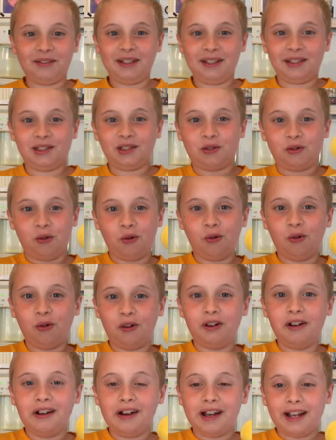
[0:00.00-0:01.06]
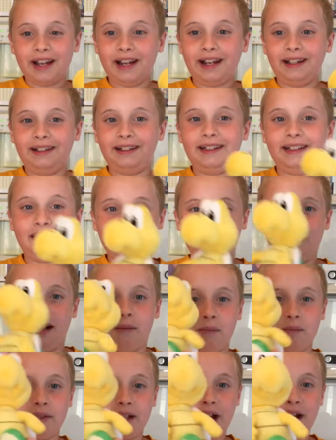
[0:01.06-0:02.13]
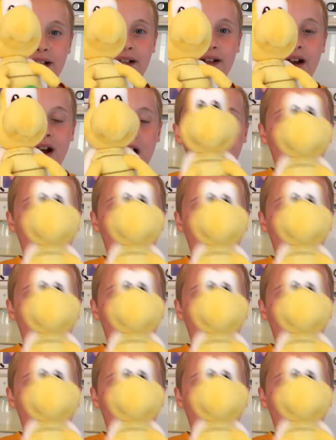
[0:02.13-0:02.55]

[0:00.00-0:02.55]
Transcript: He's cool and he's um Ken,